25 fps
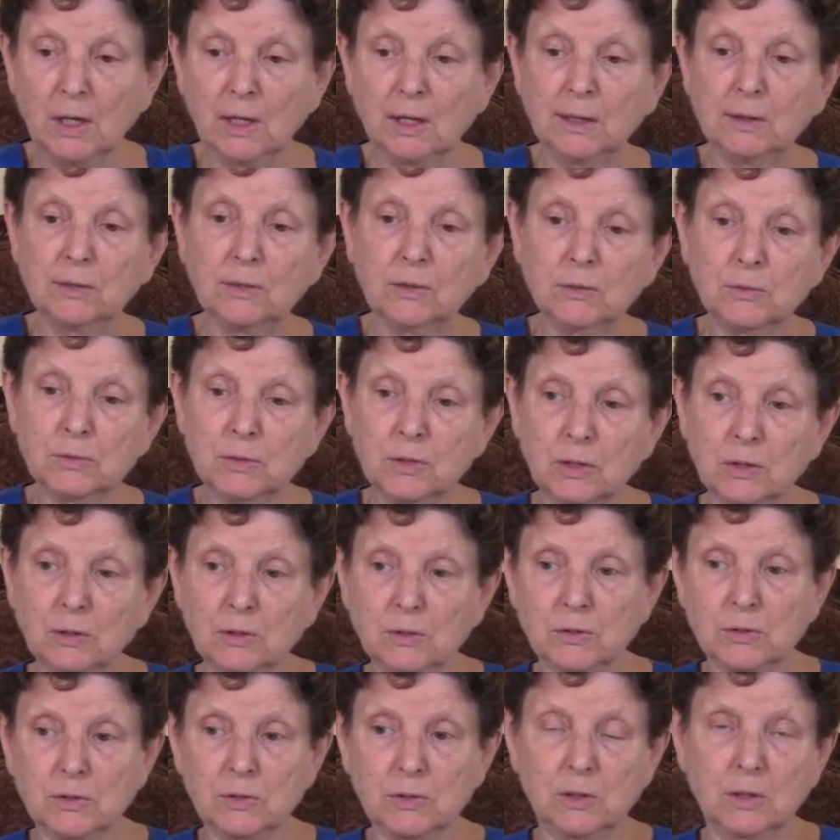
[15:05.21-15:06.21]
In those
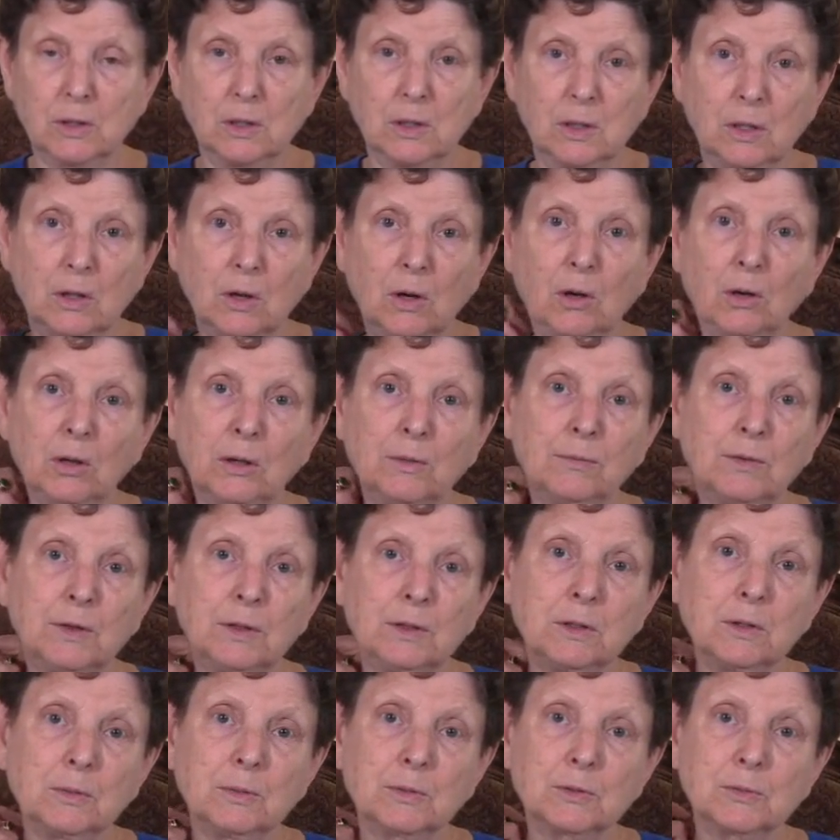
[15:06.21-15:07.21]
years, all of
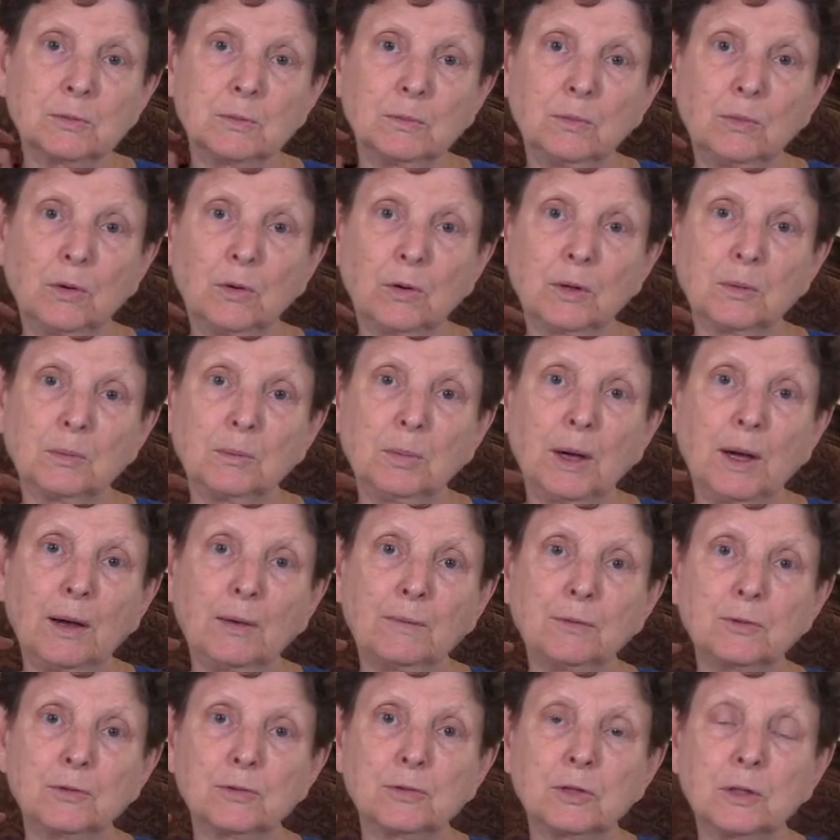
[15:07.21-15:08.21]
India was more
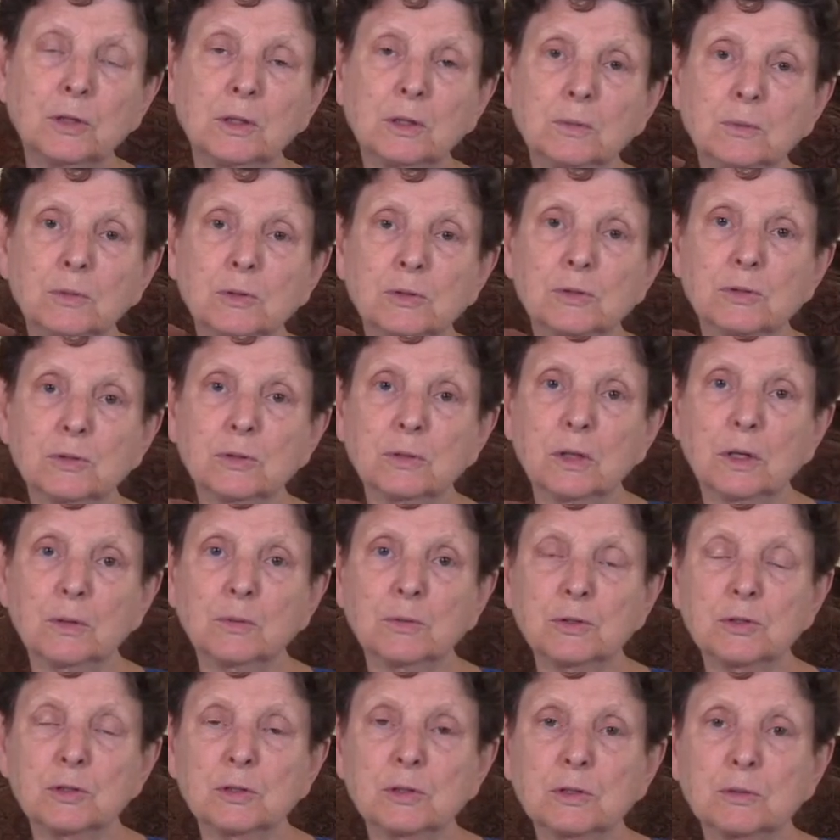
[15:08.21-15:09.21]
impoverished, and it
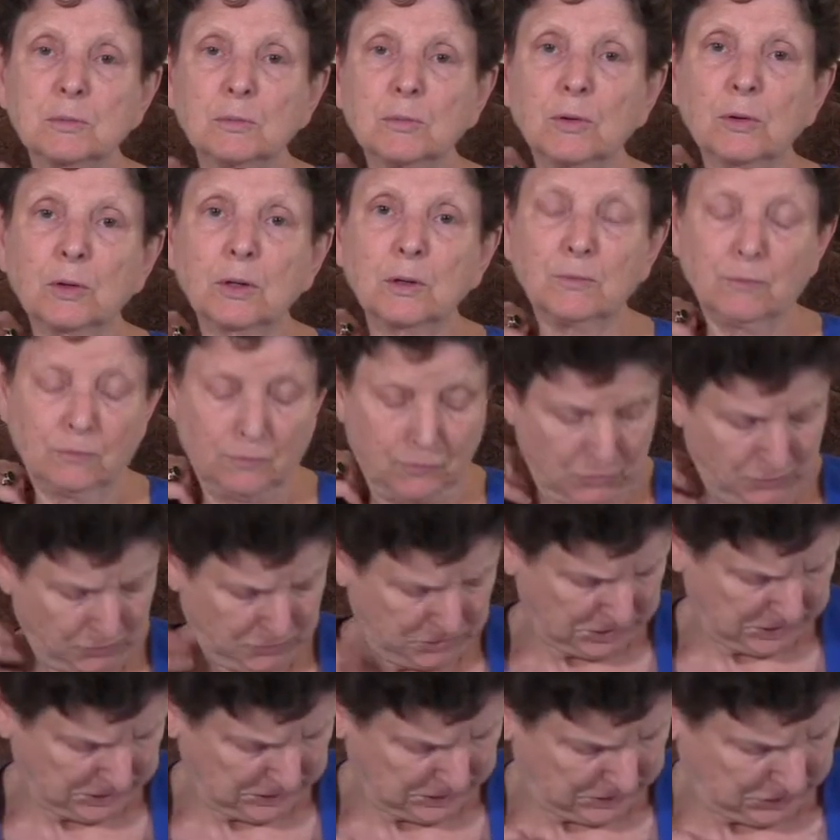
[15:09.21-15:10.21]
was just a more
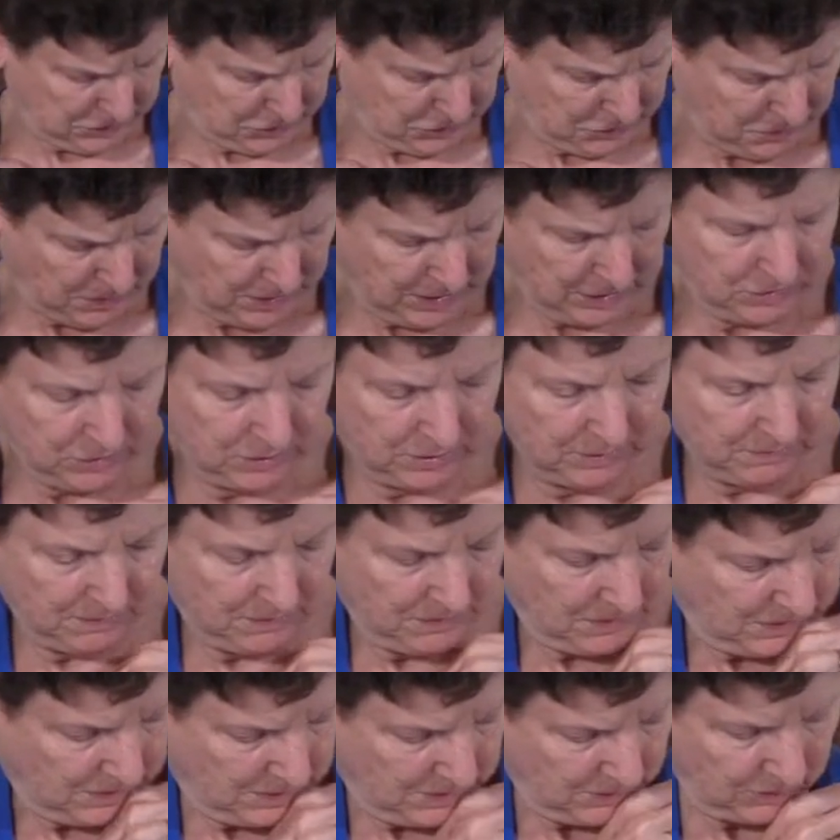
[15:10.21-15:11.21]
confusing situation.
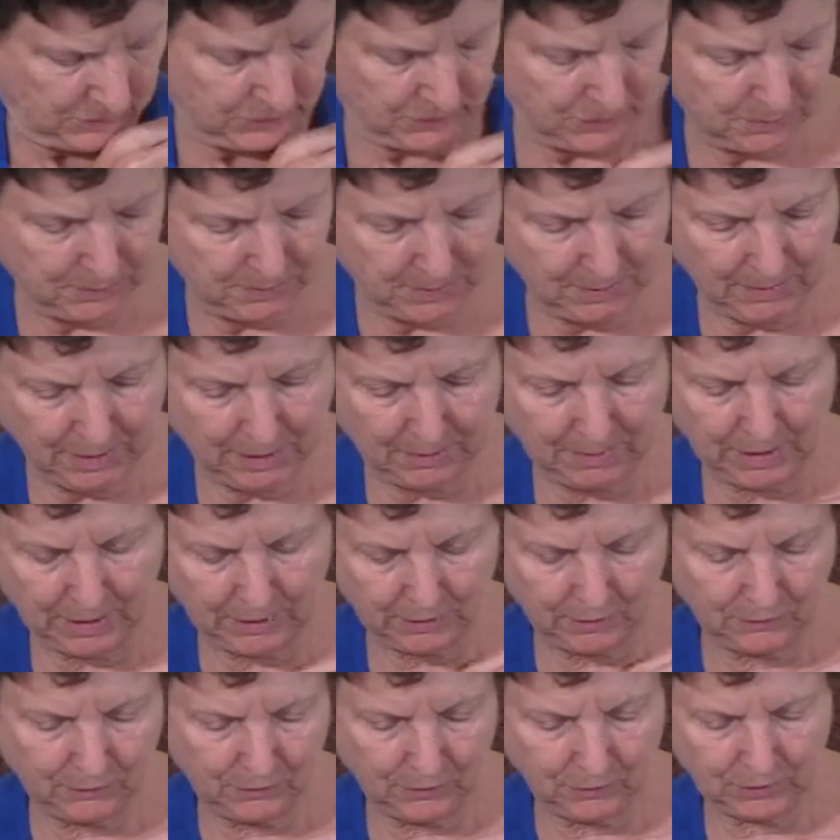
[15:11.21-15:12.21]
Excuse me, my
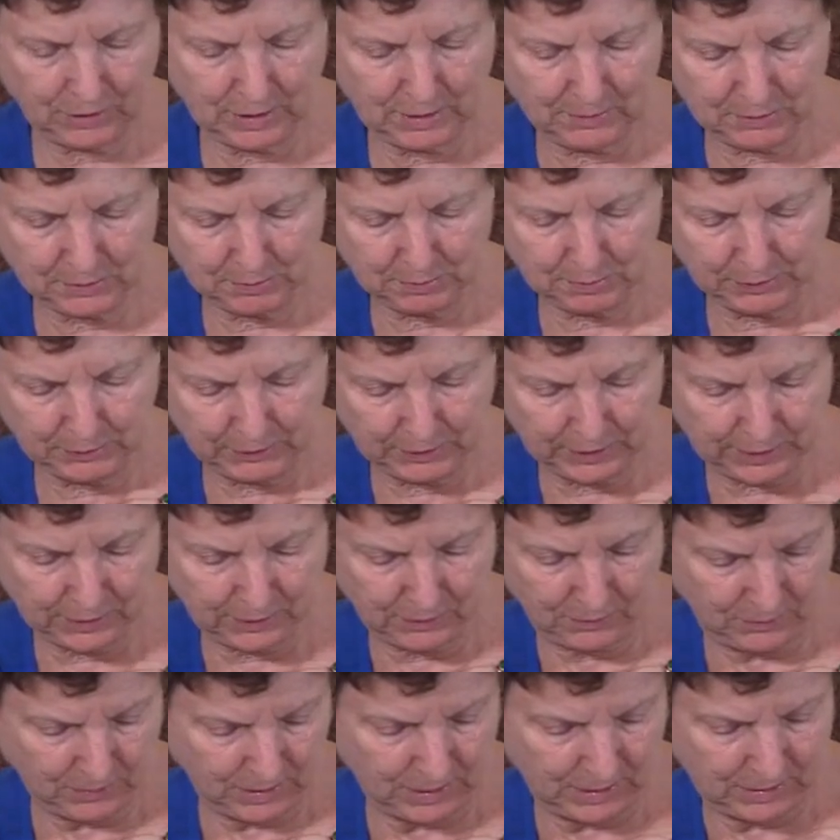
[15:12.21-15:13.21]
microphone keeps pulling
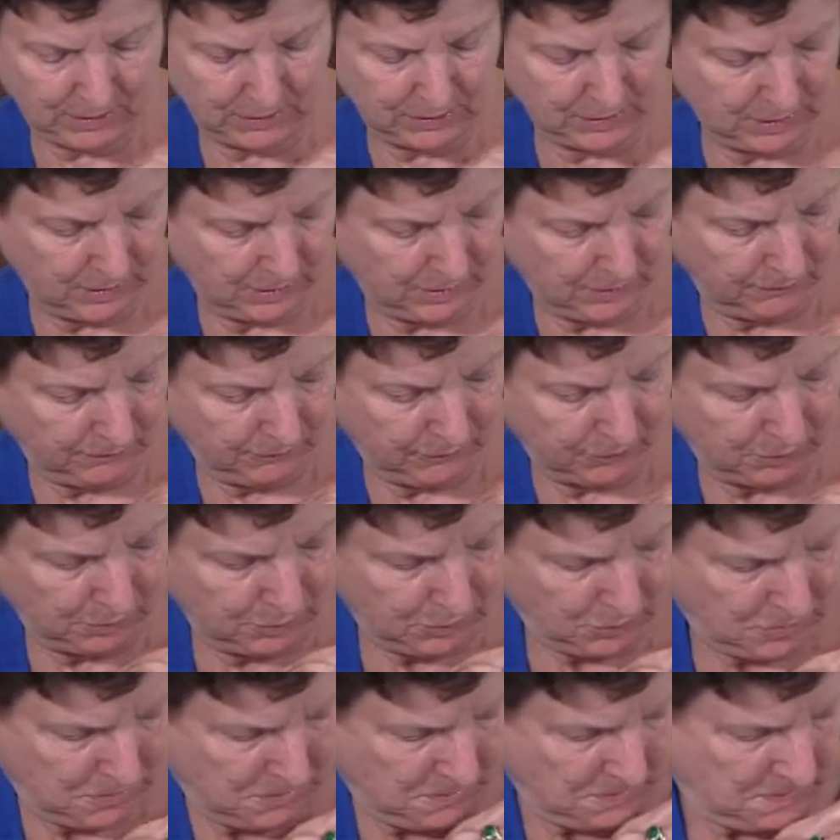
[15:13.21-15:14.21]
in a way that's
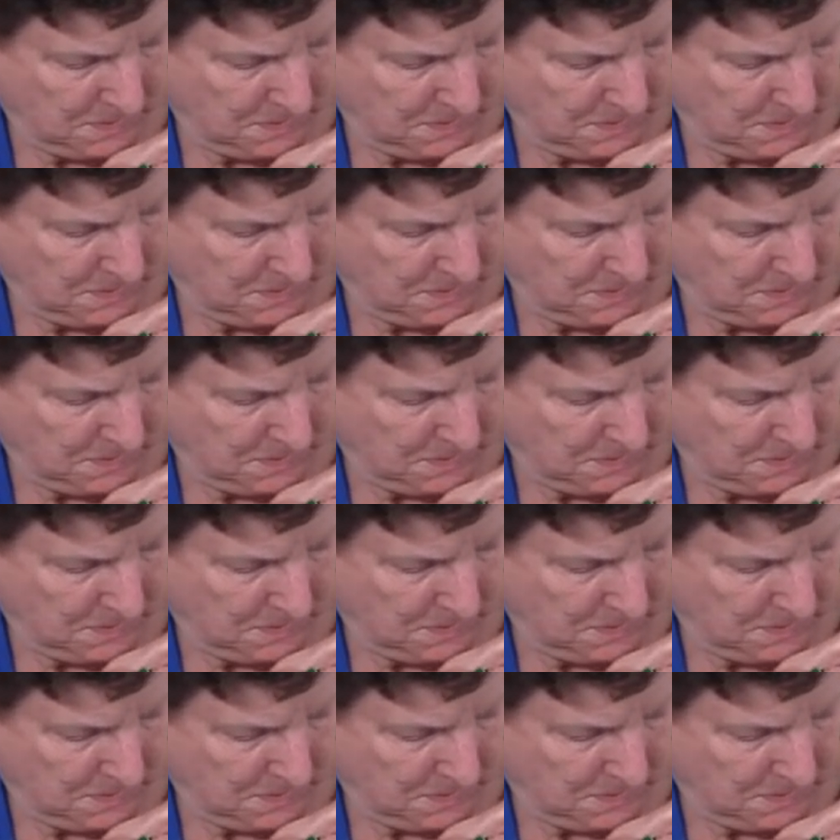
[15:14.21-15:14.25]
uncomfortable.